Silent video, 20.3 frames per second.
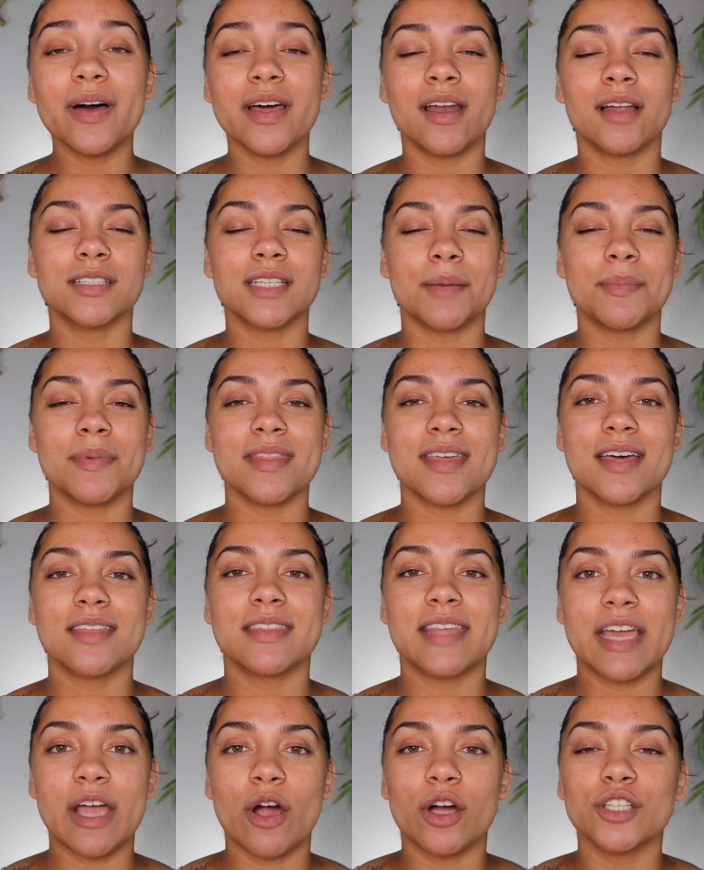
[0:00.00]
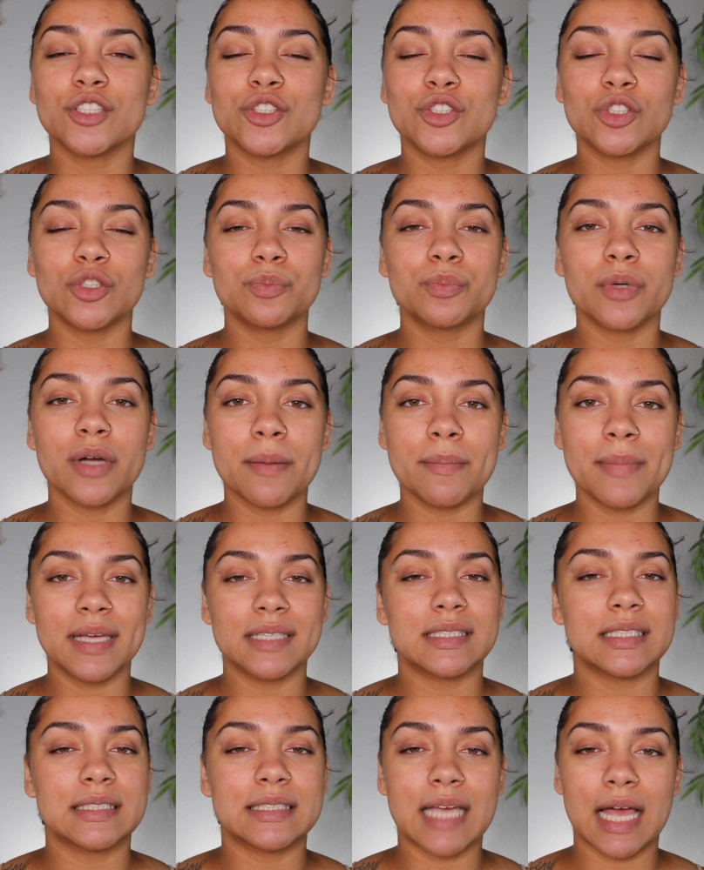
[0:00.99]
And on top of that, they are super
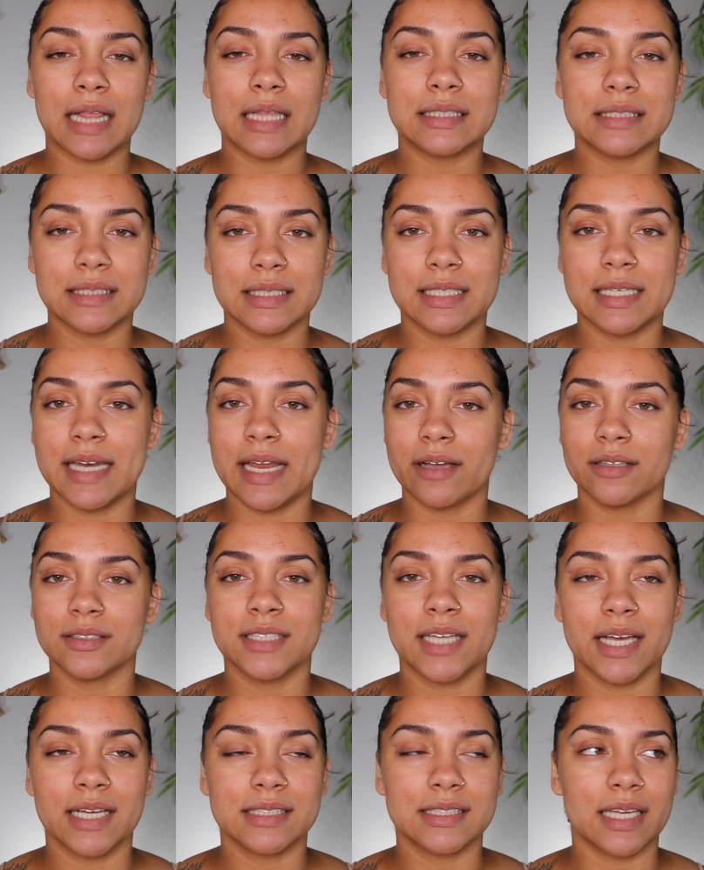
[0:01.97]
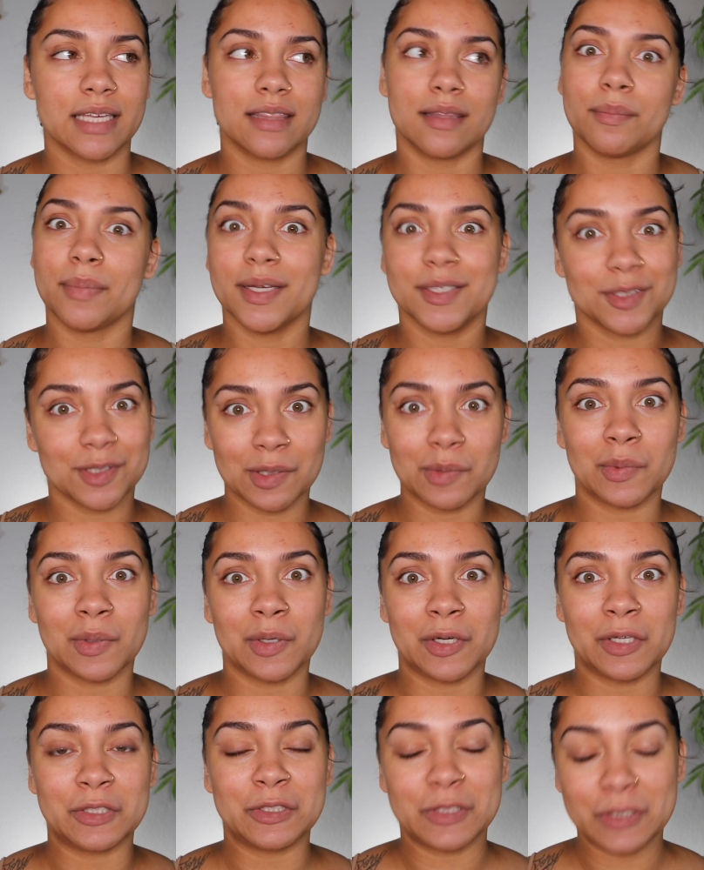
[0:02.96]
amazing, talented nail techs, like the best in the
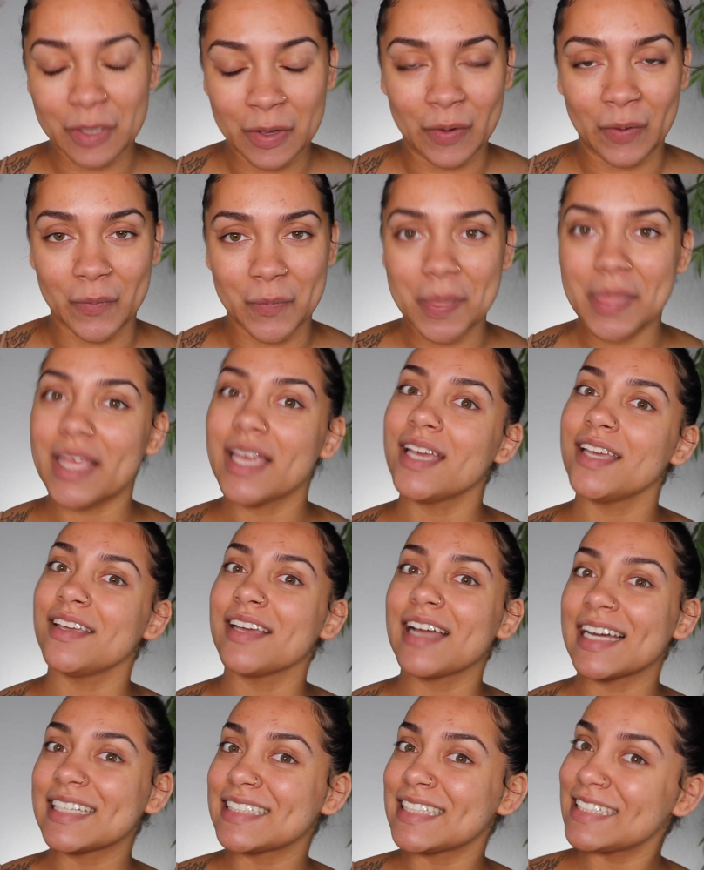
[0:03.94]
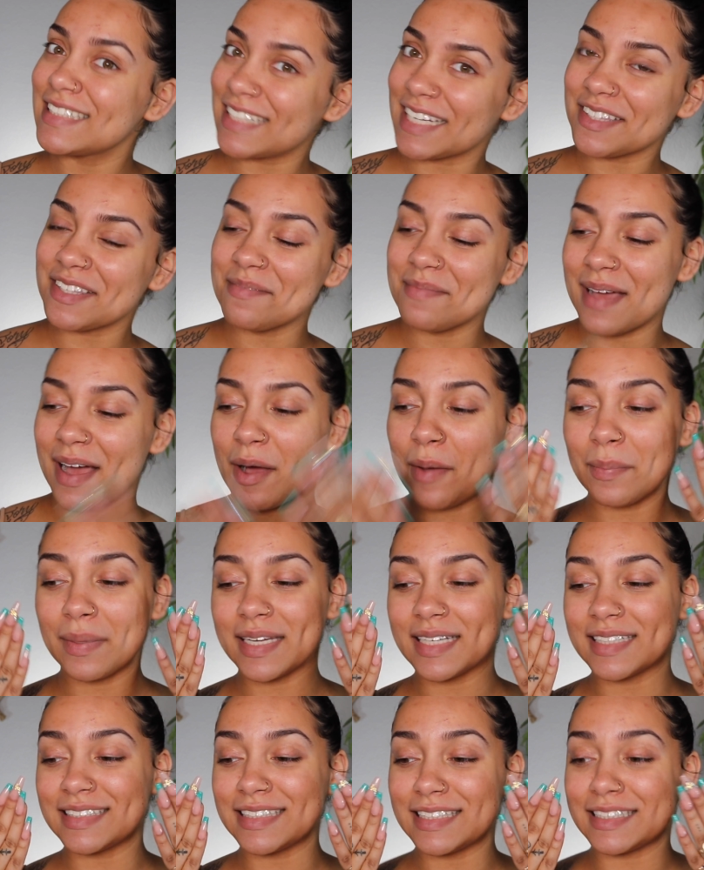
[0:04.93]
world. So you guys need to check them out
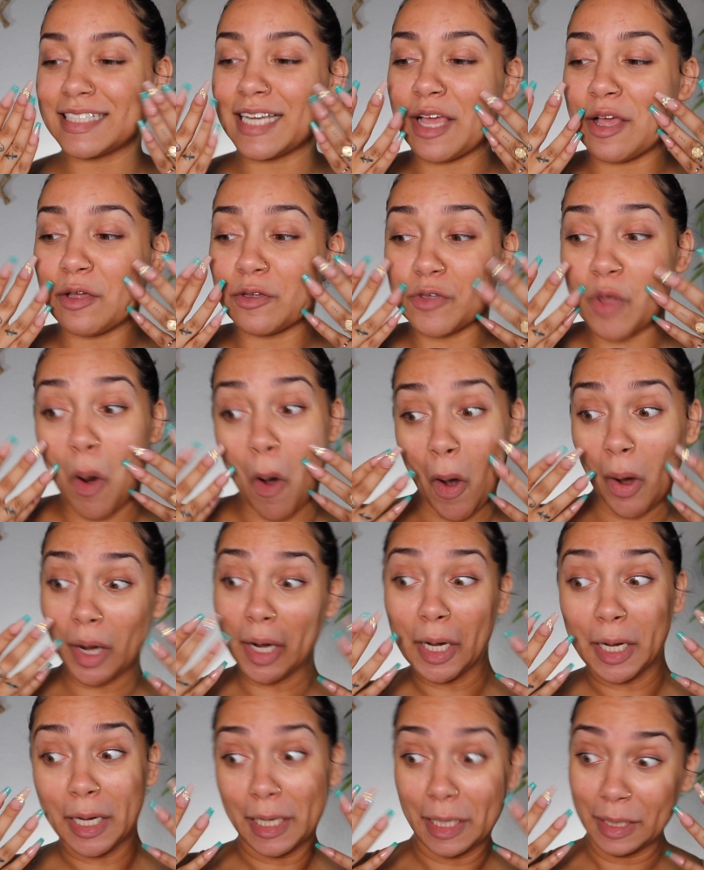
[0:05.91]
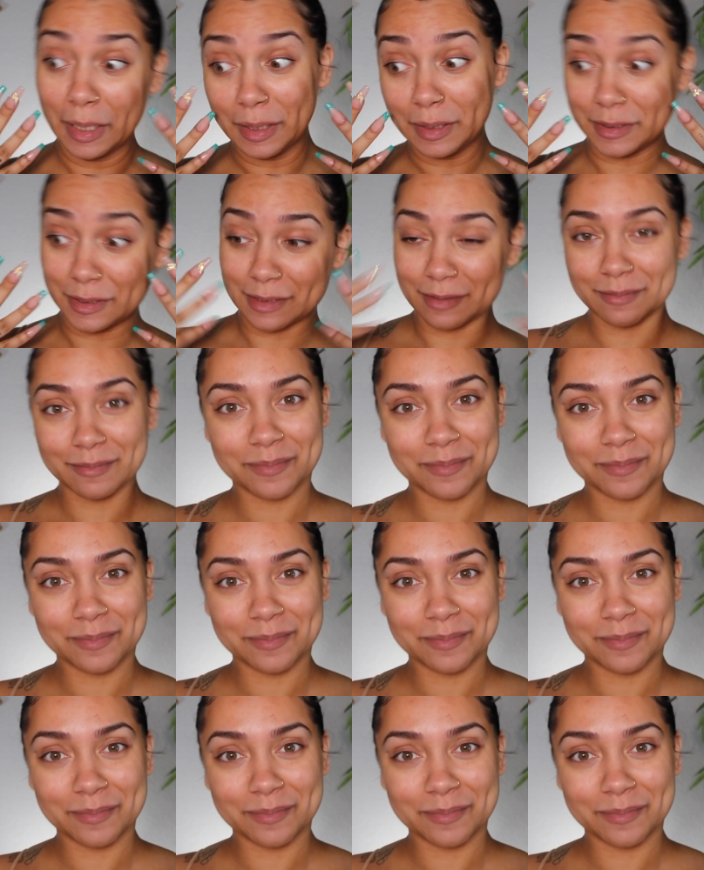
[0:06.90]
because these nails are heat.